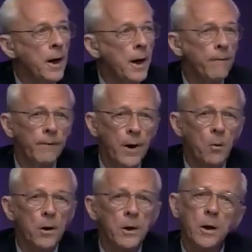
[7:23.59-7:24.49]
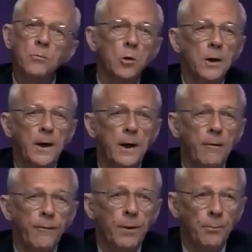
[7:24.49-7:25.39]
Every one of them will
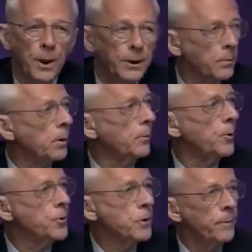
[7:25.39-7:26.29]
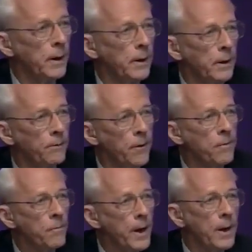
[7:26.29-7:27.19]
have multiple modes of behavior,